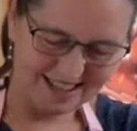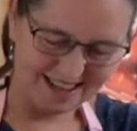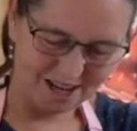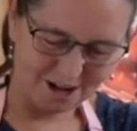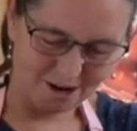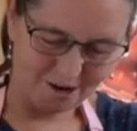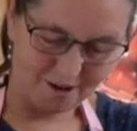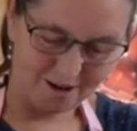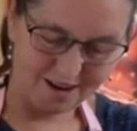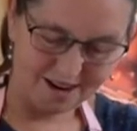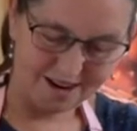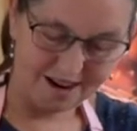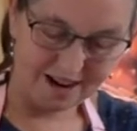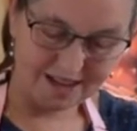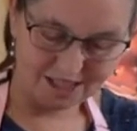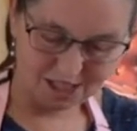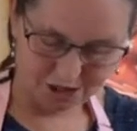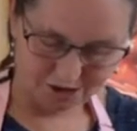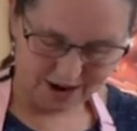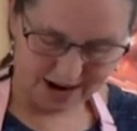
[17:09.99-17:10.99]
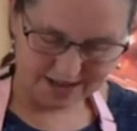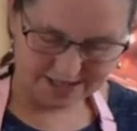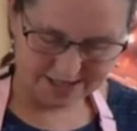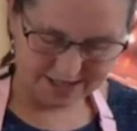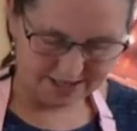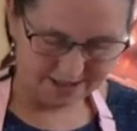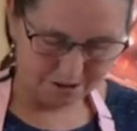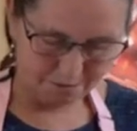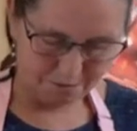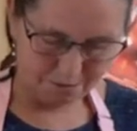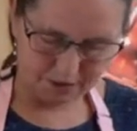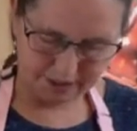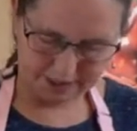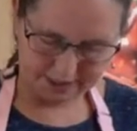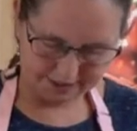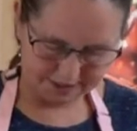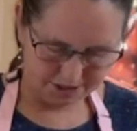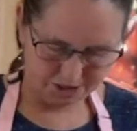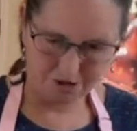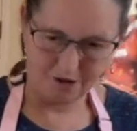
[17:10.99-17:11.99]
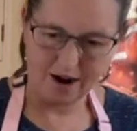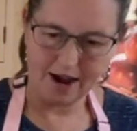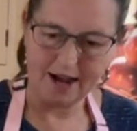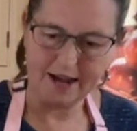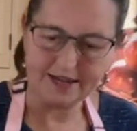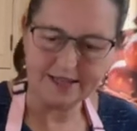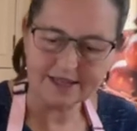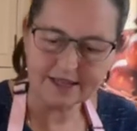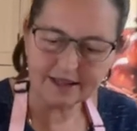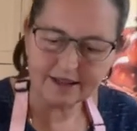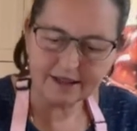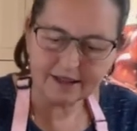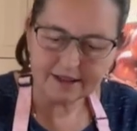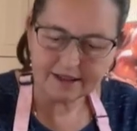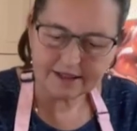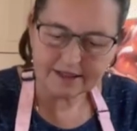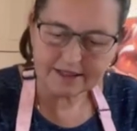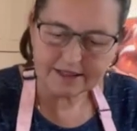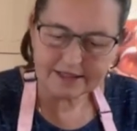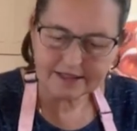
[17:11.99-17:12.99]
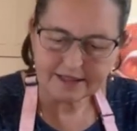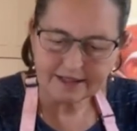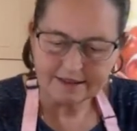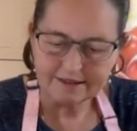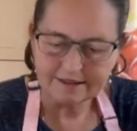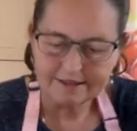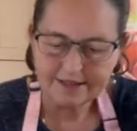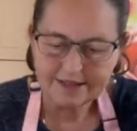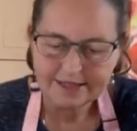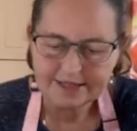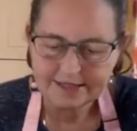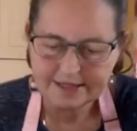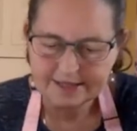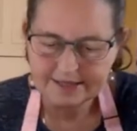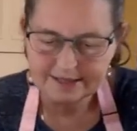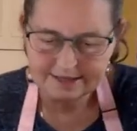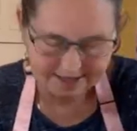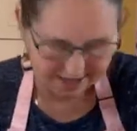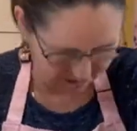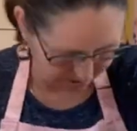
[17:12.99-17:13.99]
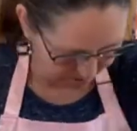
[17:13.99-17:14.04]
your nuts are actually completely dried. So this is looking